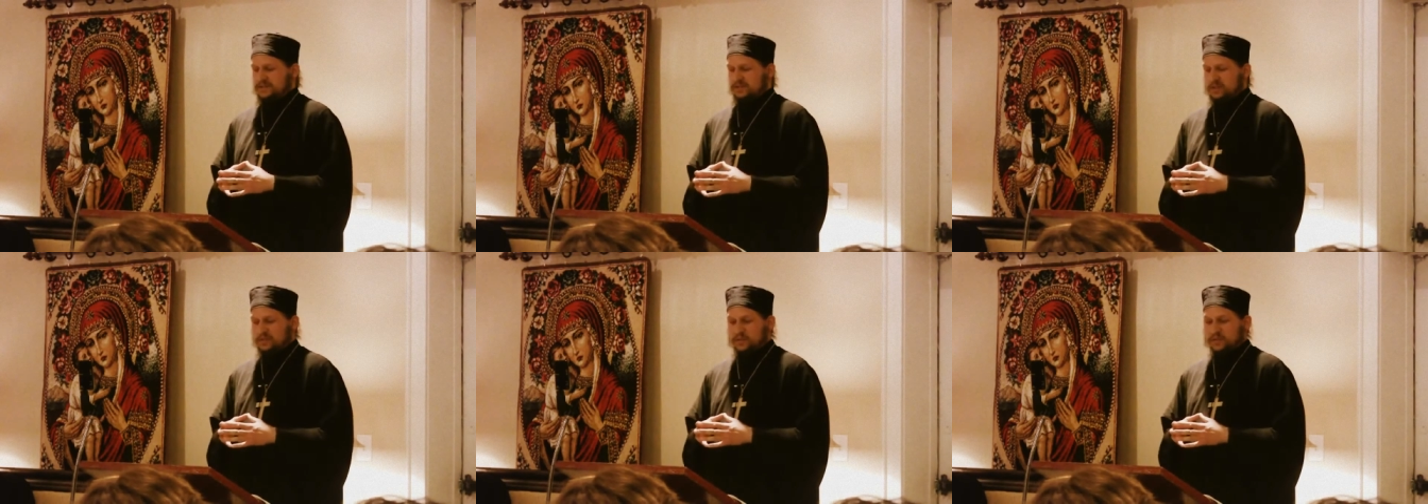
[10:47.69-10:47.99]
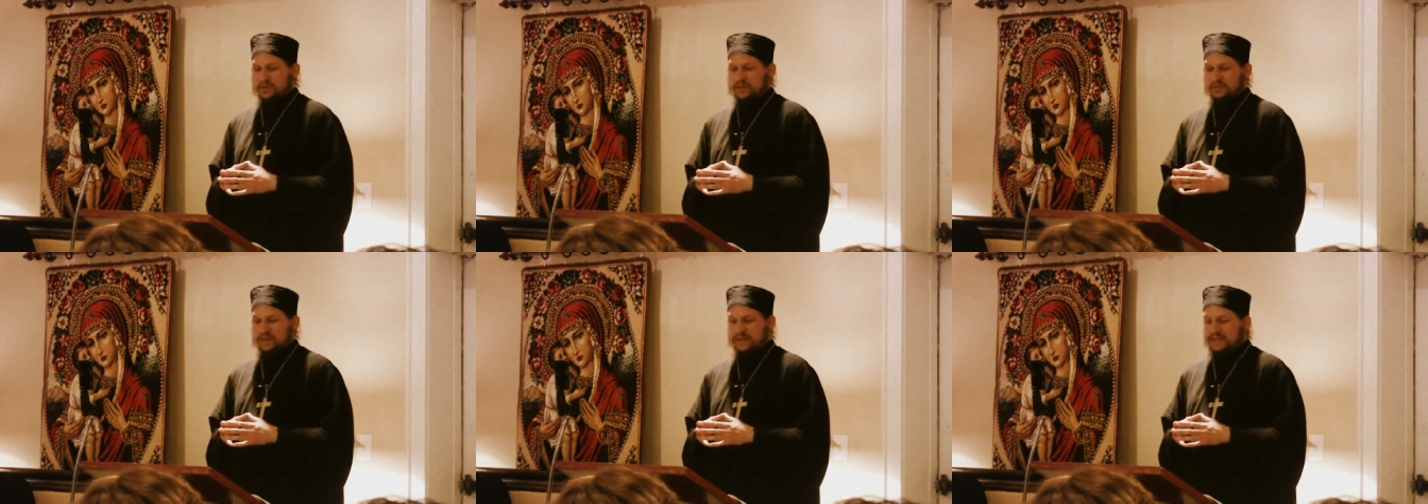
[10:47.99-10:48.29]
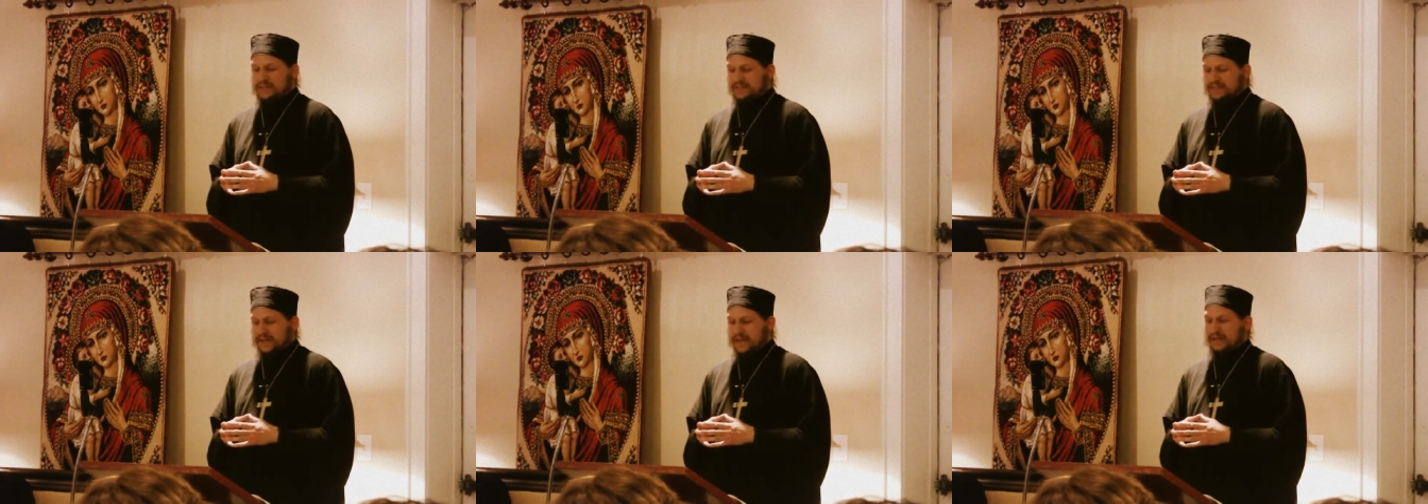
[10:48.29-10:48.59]
So many
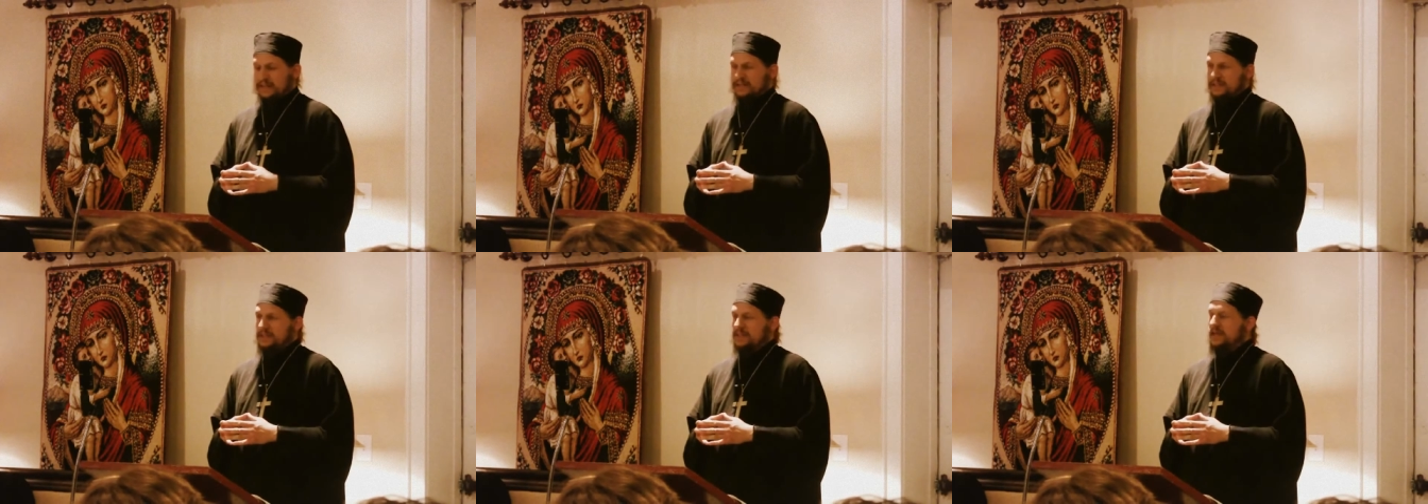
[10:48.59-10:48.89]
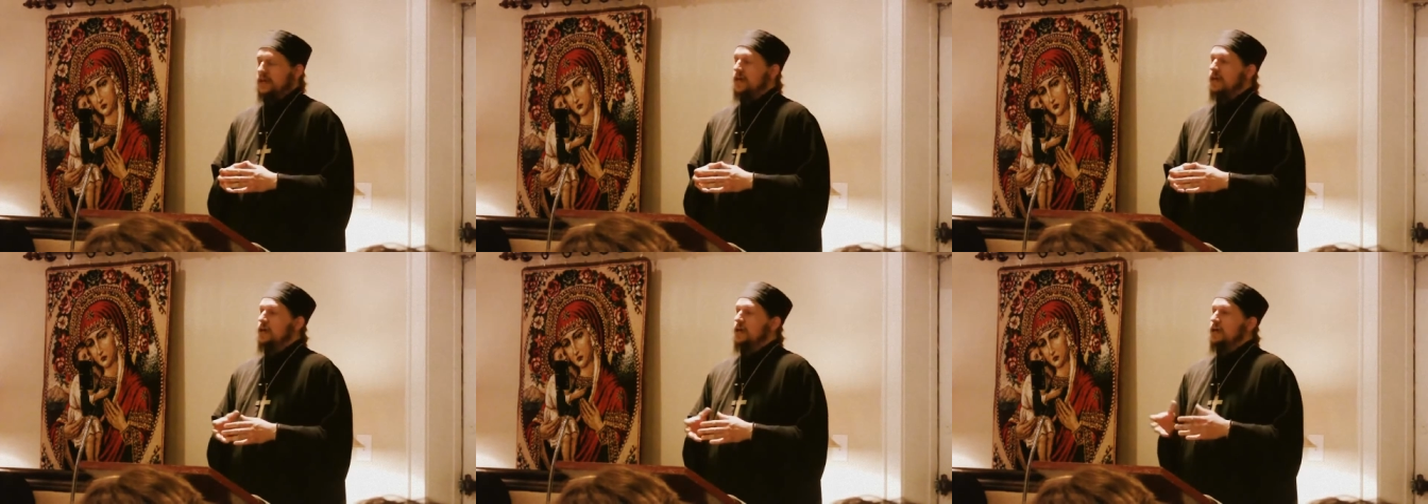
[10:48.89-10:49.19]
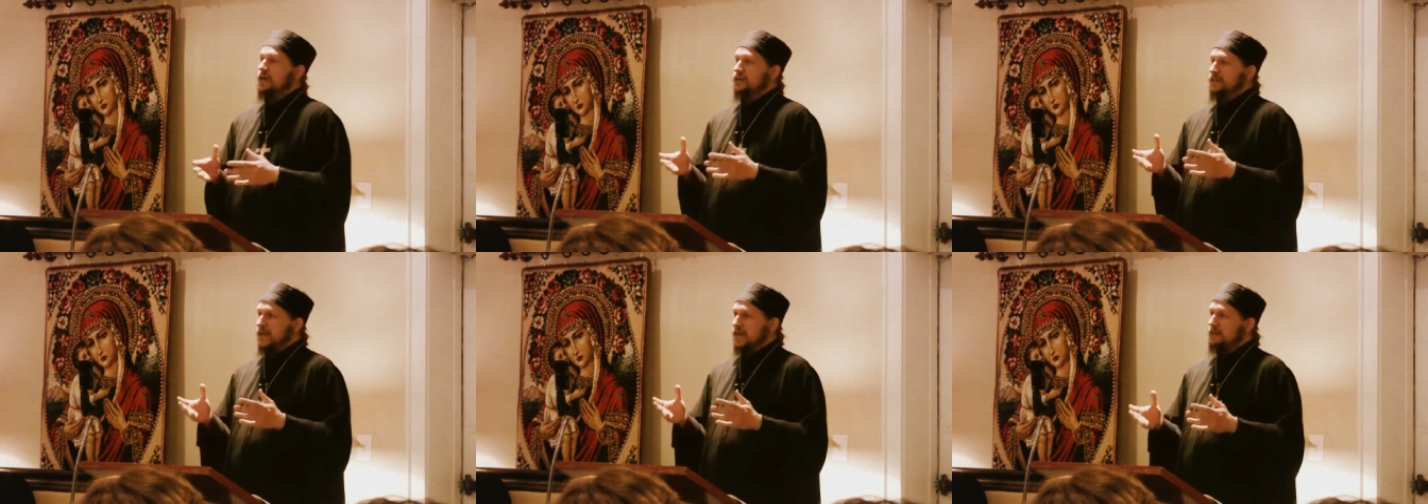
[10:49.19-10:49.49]
great saints
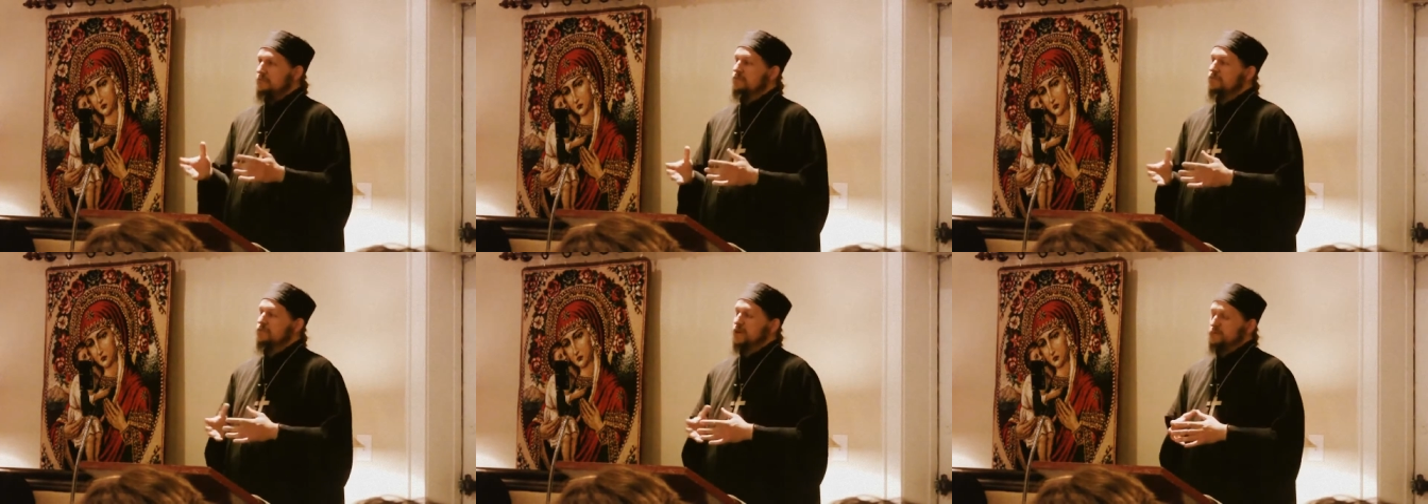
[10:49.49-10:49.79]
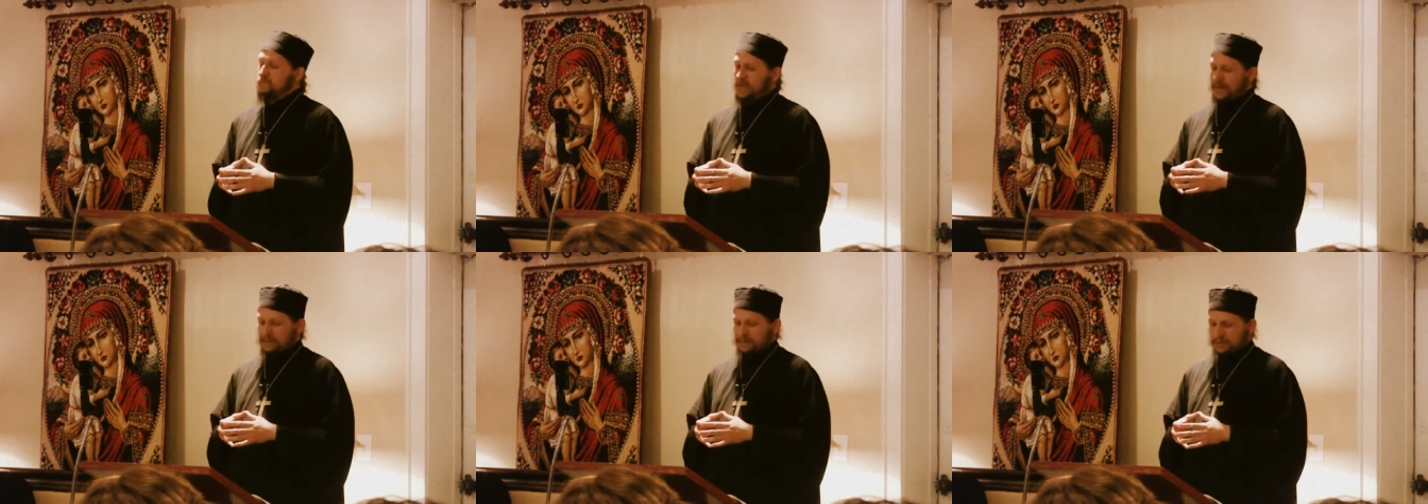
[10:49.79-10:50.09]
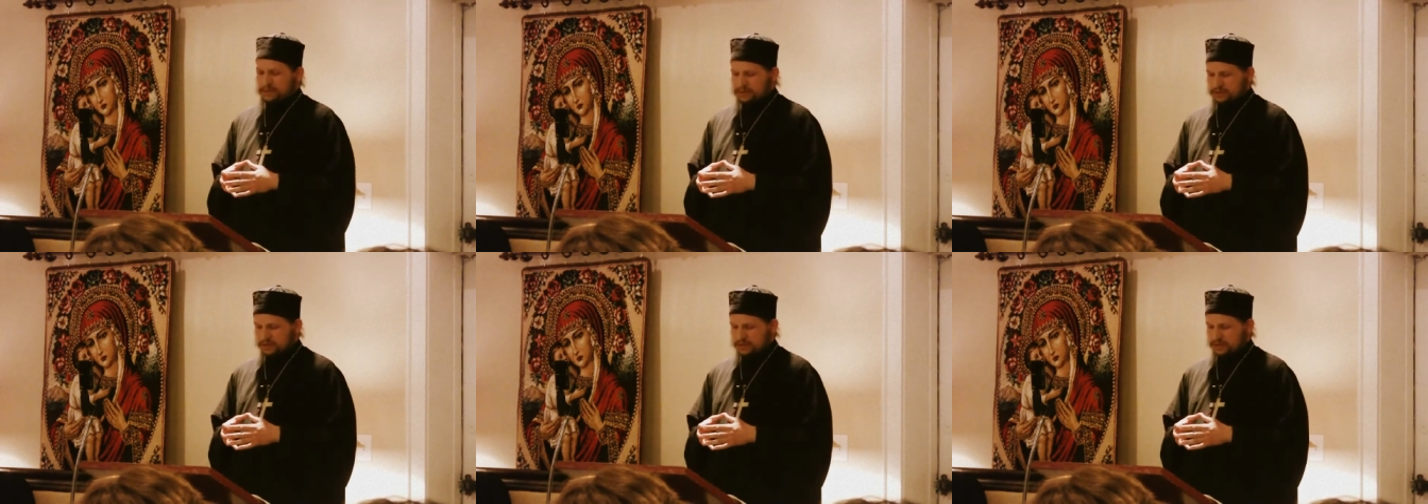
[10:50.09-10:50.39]
came from
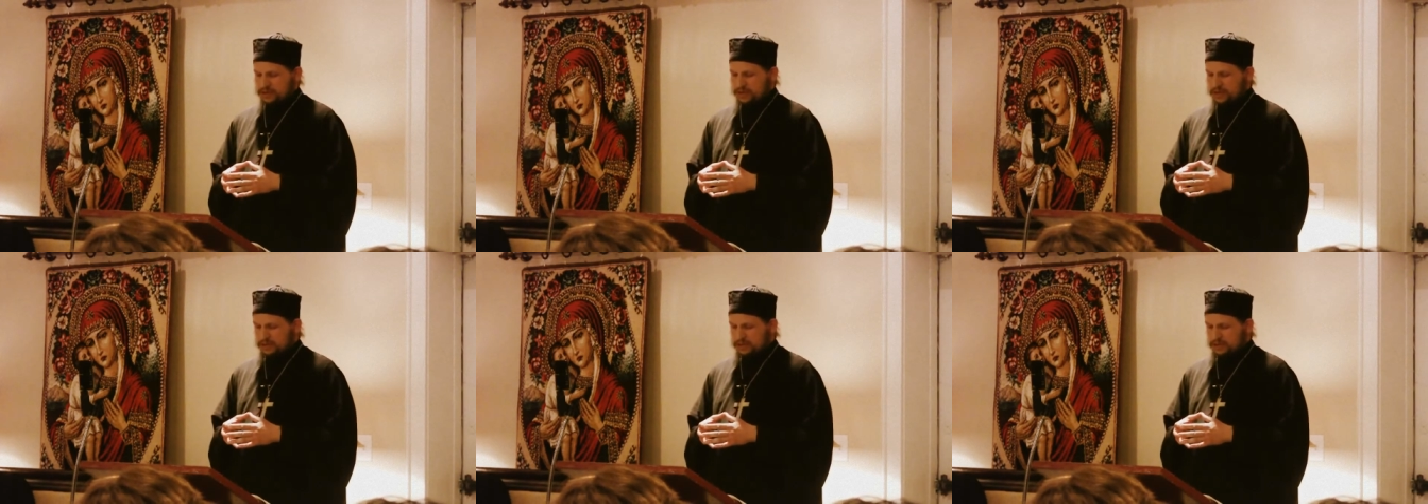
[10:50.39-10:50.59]
Cappadocia.